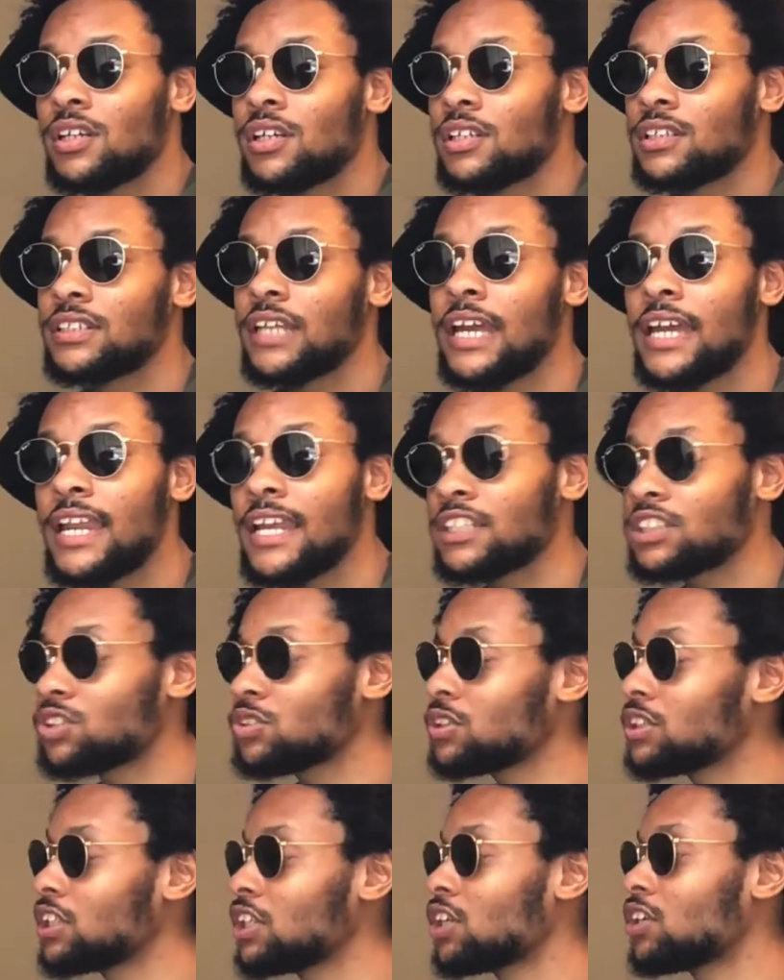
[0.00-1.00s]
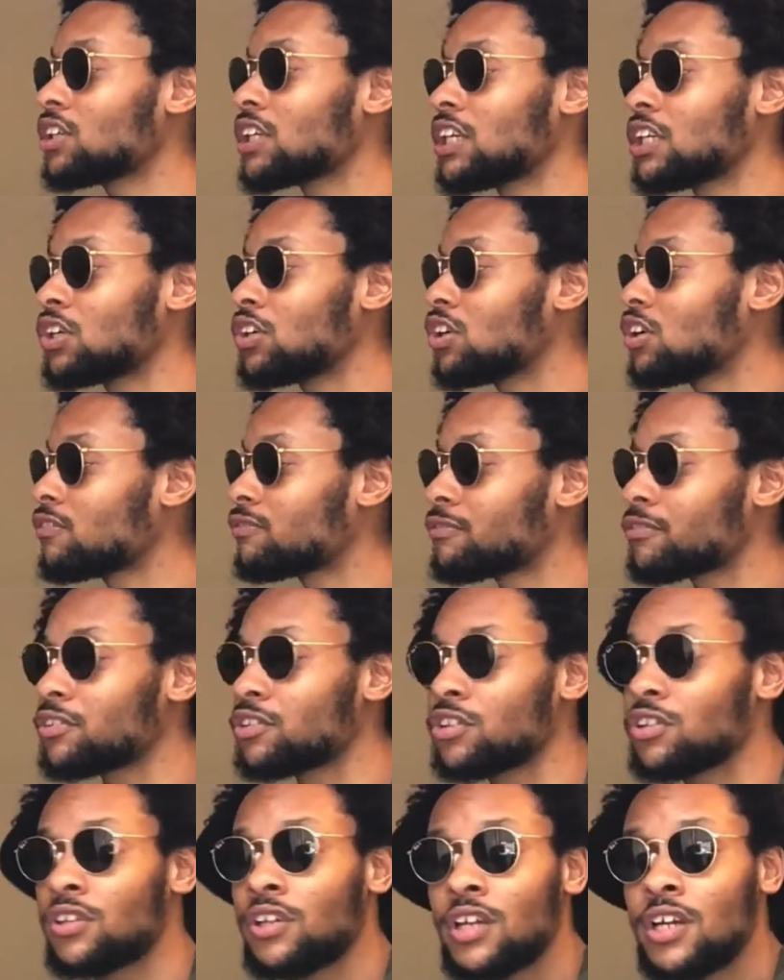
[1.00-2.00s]
Stay in that studio. Keep going for
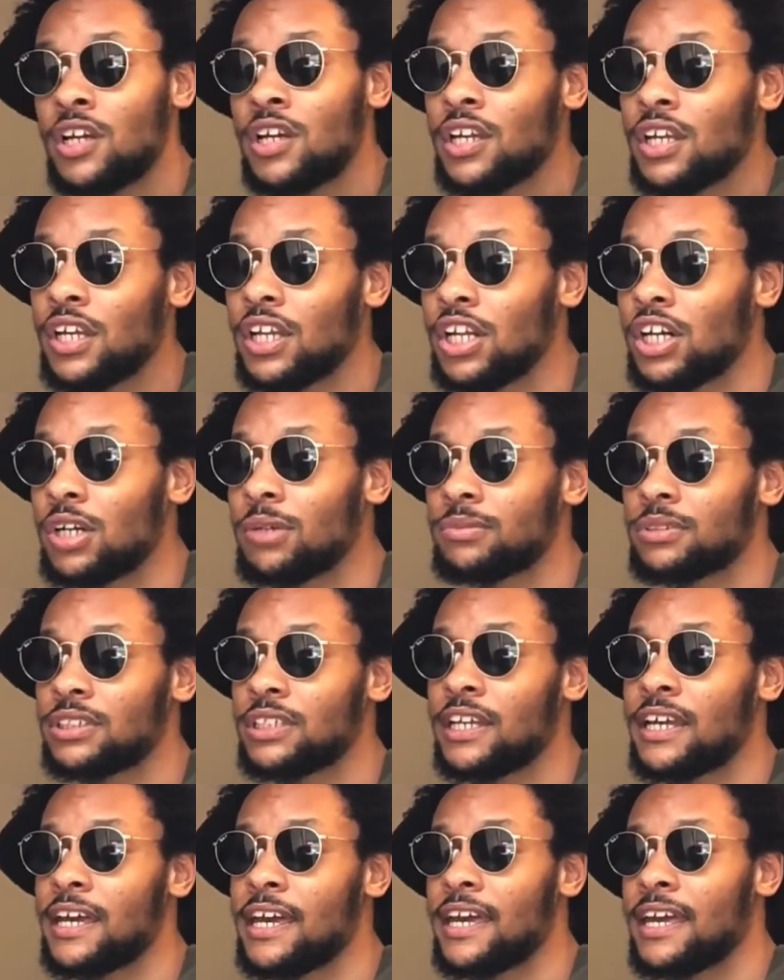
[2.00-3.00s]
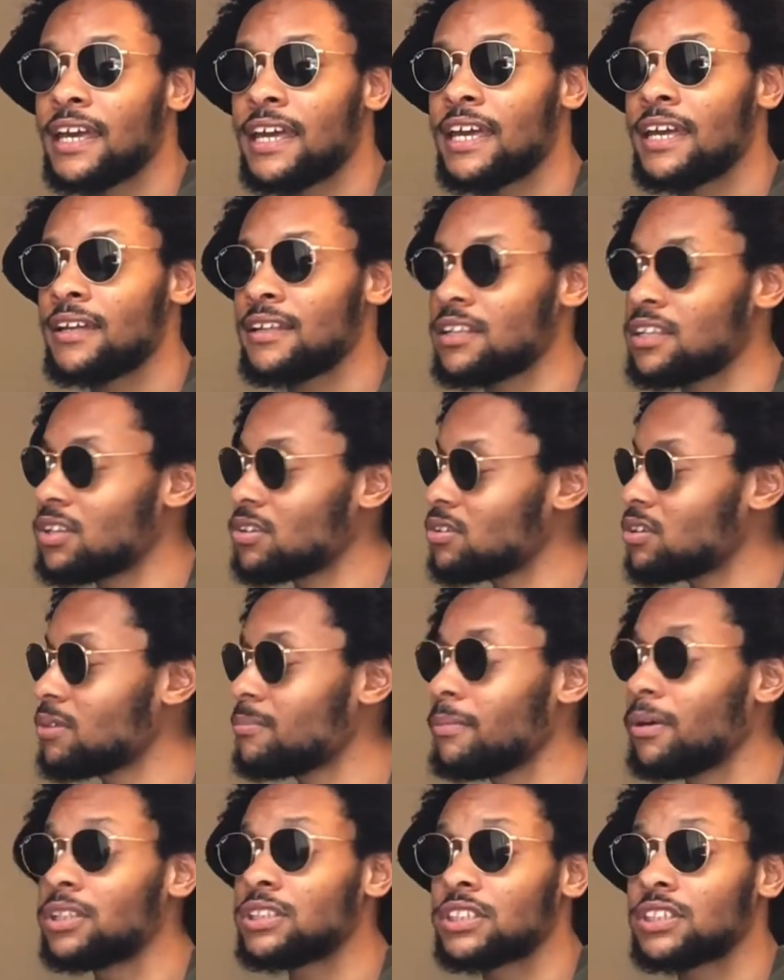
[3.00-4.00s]
real. You know what I'm saying? Keep your
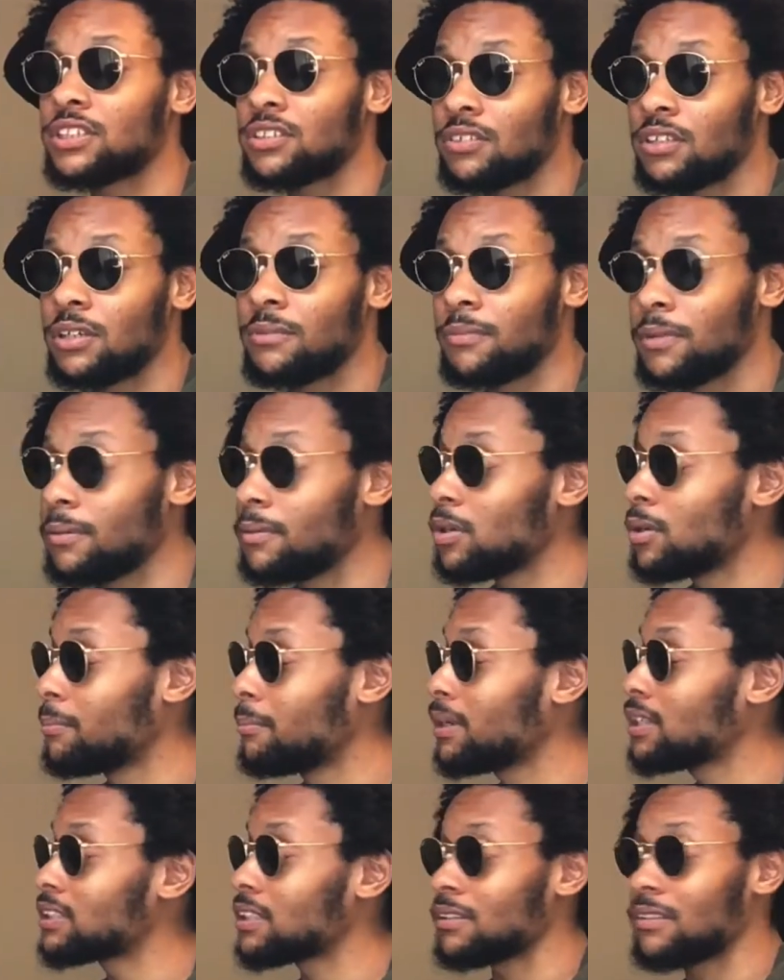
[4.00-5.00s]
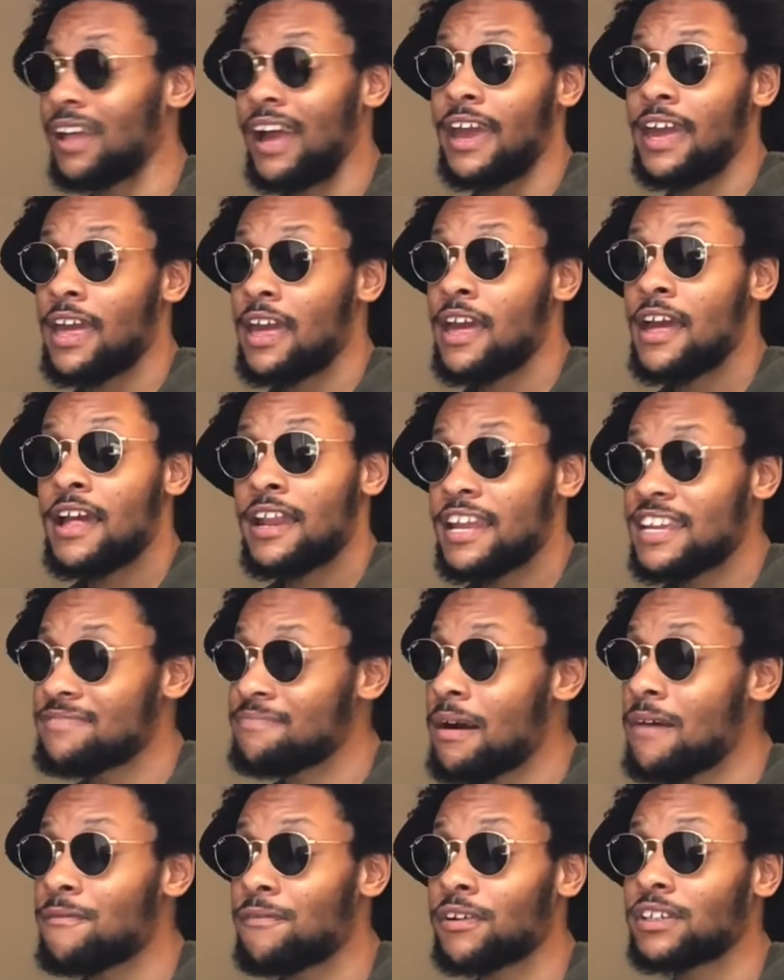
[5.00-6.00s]
music, like, this is
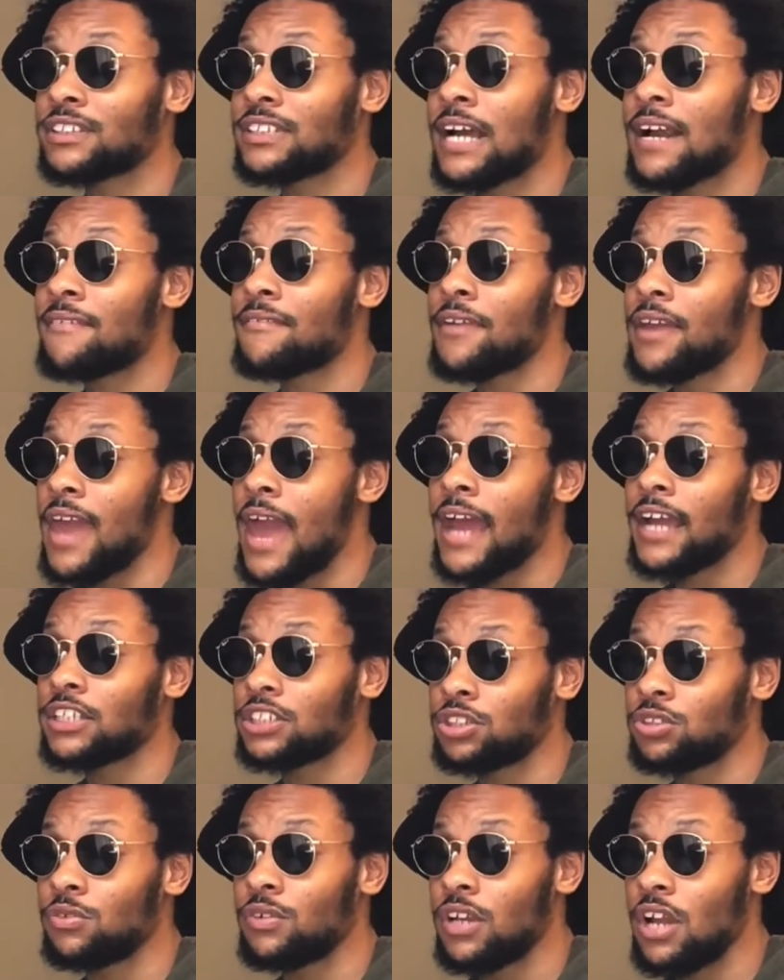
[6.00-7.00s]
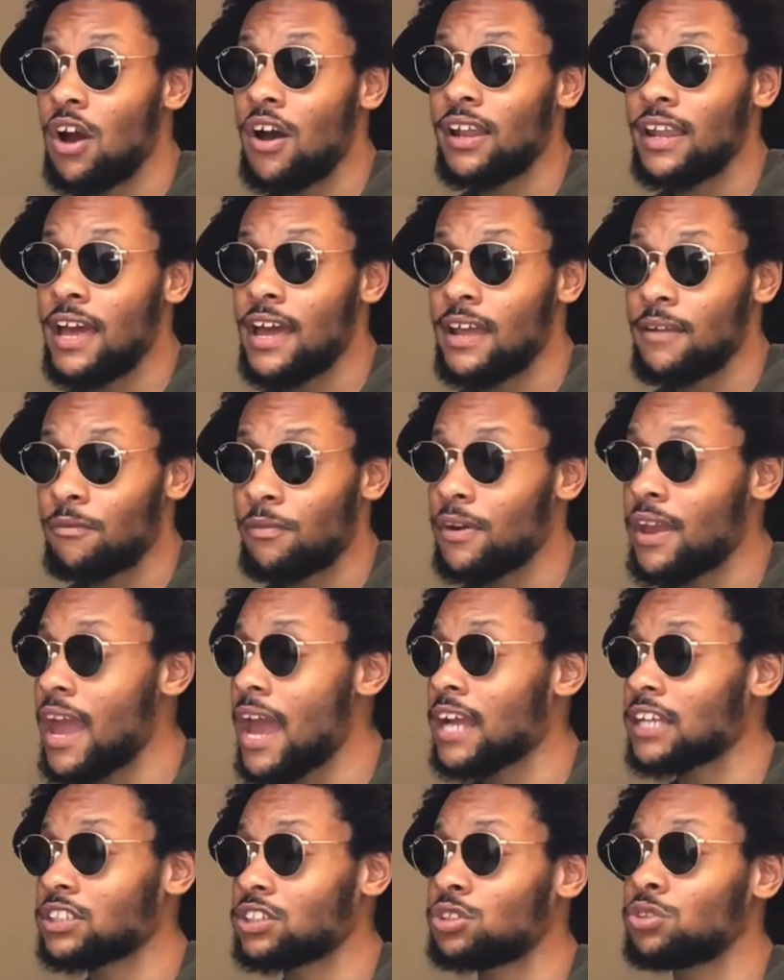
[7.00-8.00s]
my first time reacting to you
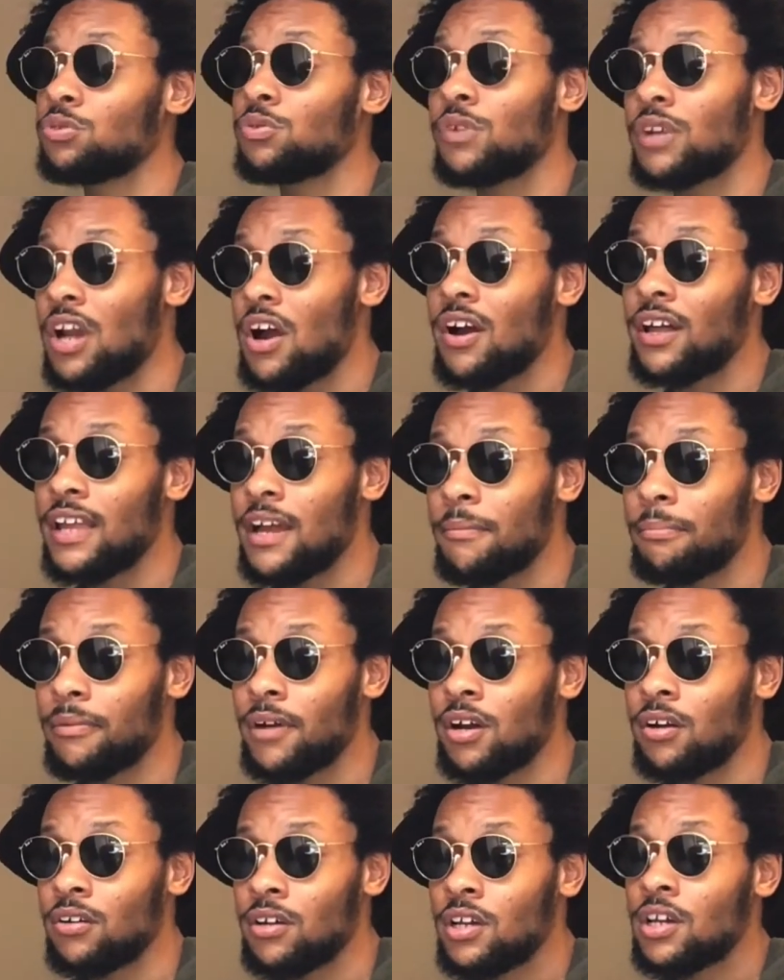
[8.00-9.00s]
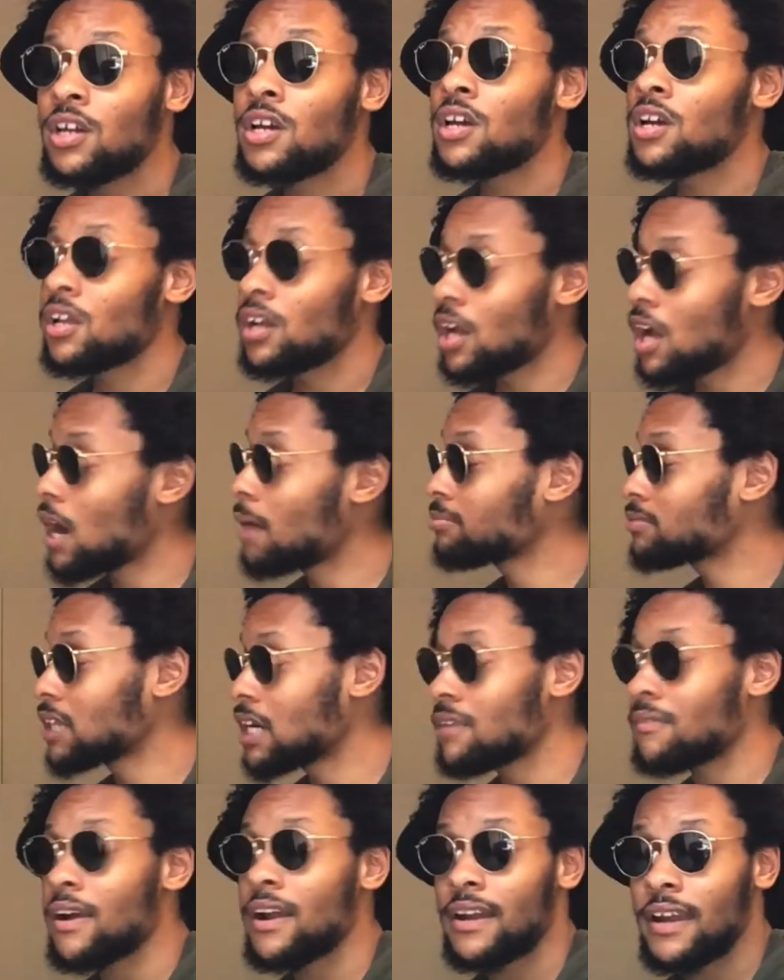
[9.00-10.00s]
and all that, bro. I'm
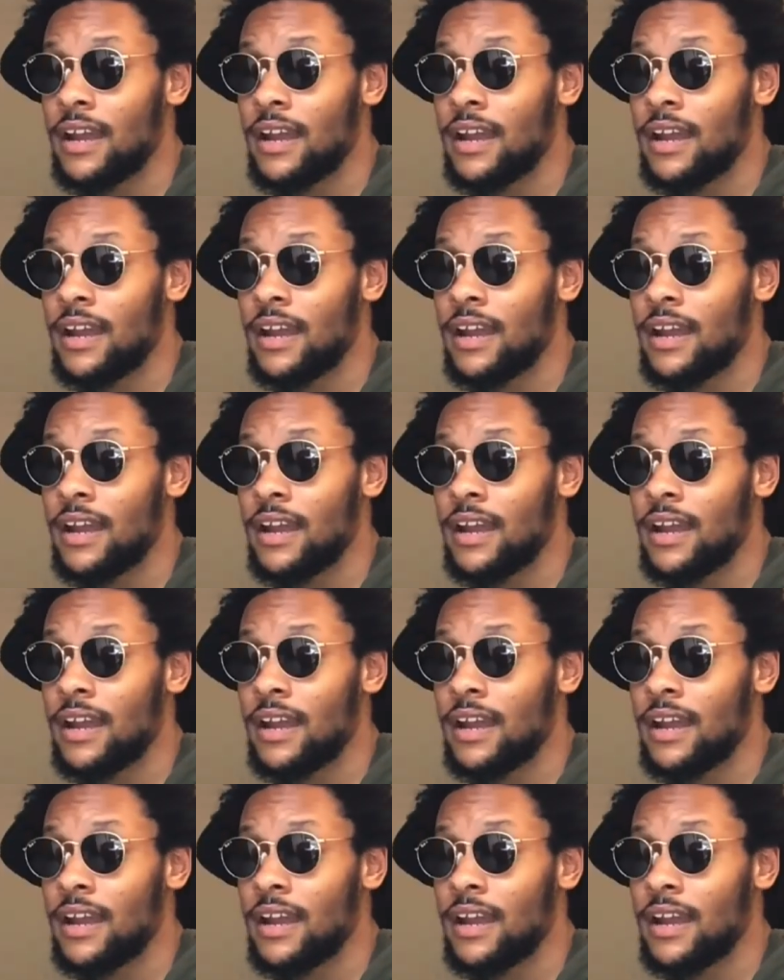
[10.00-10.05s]
telling you right